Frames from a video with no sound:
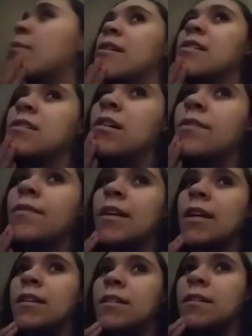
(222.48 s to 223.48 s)
my stuff like
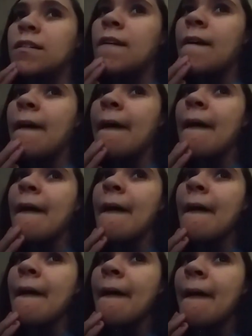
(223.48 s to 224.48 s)
oh, why Oh
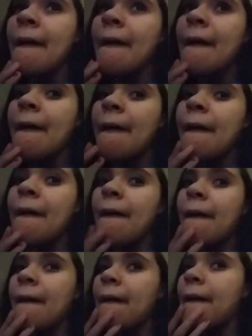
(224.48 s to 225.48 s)
my god,
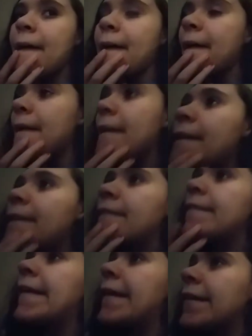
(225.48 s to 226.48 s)
that's
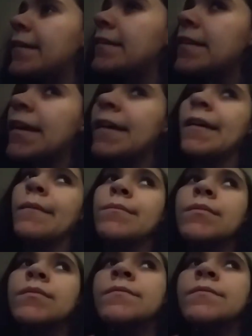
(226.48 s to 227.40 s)
take a nap